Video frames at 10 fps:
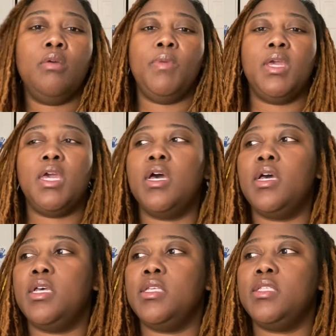
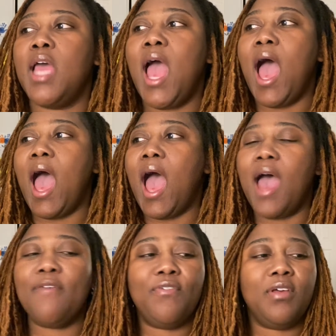because
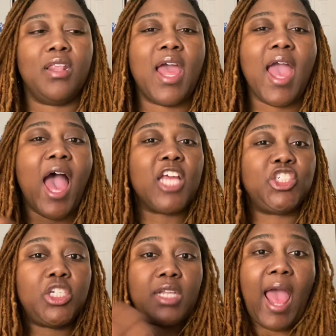I feel like I
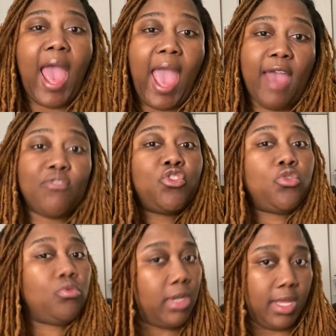should not have
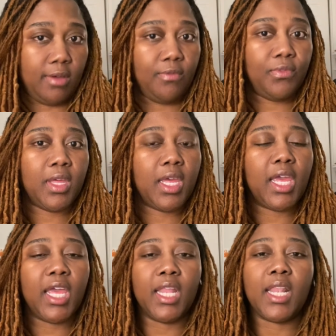to live
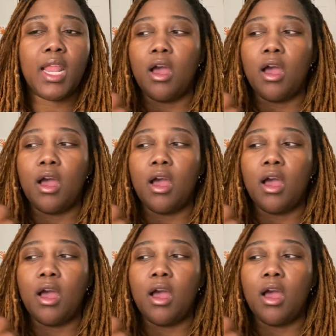in